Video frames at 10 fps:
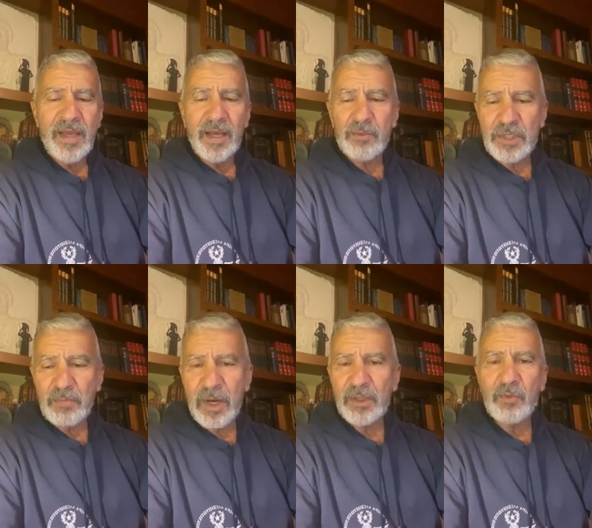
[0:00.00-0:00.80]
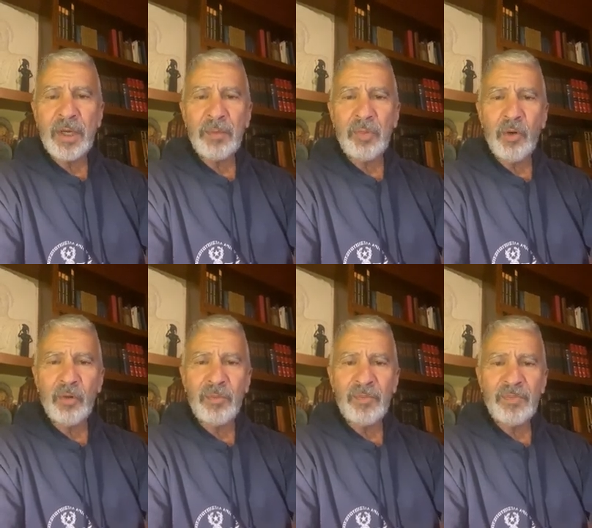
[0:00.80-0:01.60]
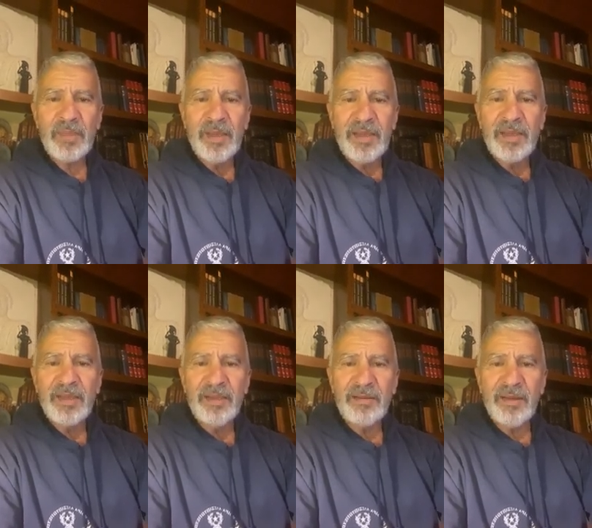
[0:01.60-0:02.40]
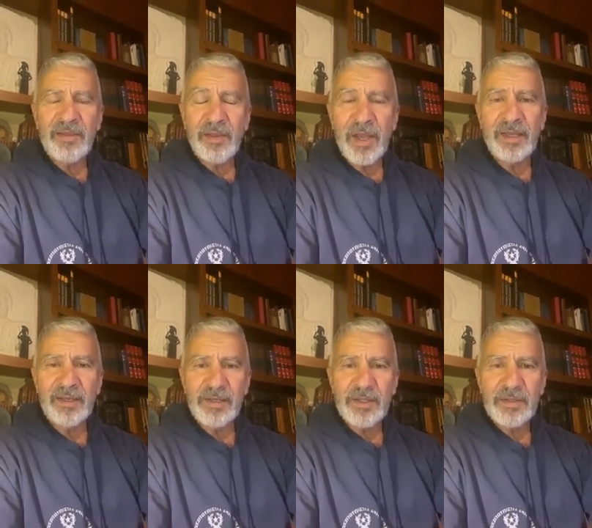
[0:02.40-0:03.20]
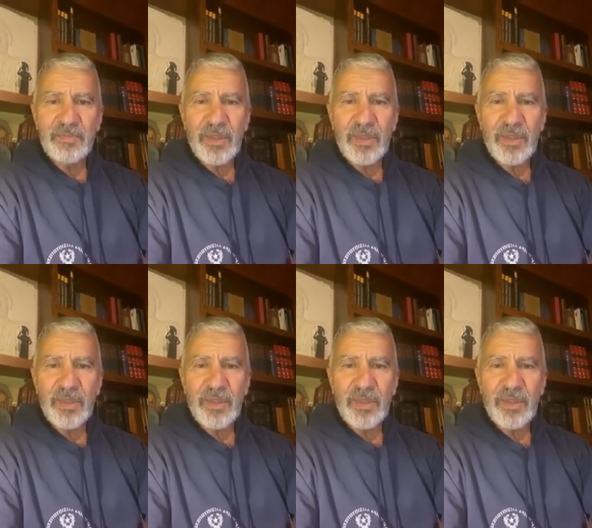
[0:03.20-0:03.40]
I was inspired to write a poem in the 90s,